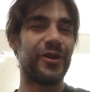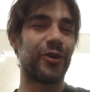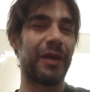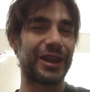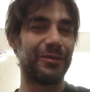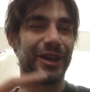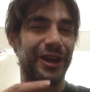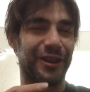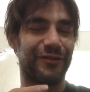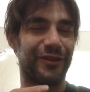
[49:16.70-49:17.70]
Go back to the
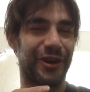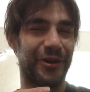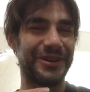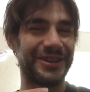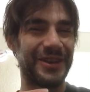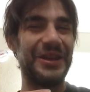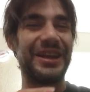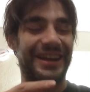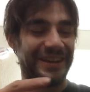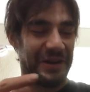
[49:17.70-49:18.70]
beginning of the video,
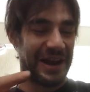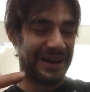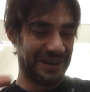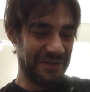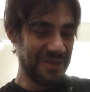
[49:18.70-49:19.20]
right?